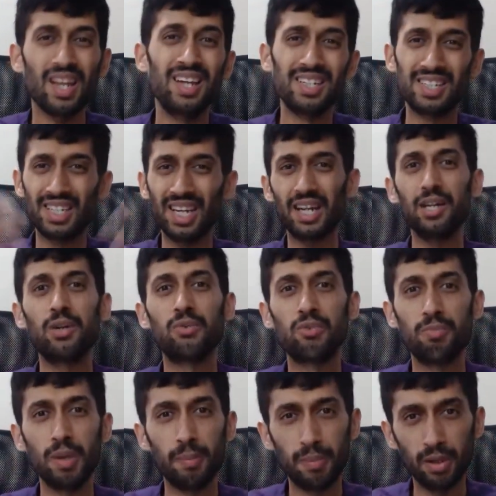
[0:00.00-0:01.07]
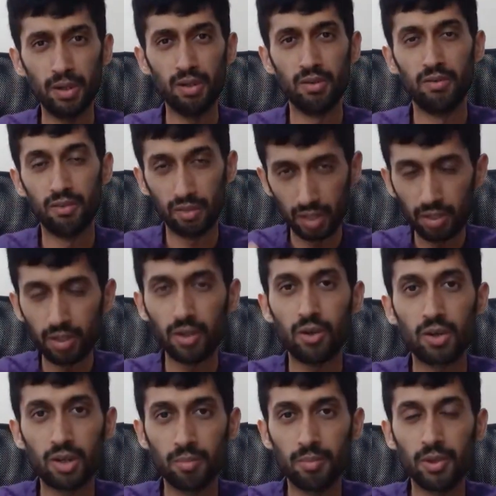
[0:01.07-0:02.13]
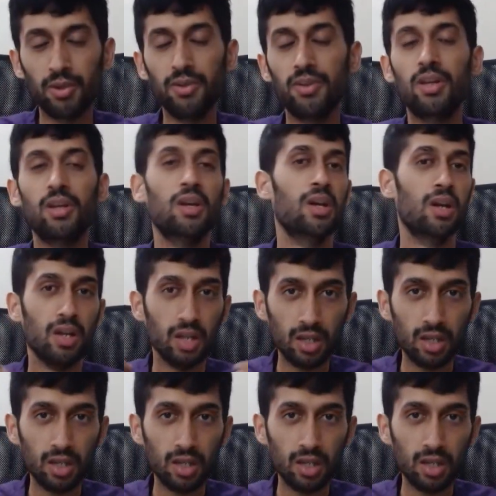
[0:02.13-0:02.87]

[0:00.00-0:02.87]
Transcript: and share it with people in your community,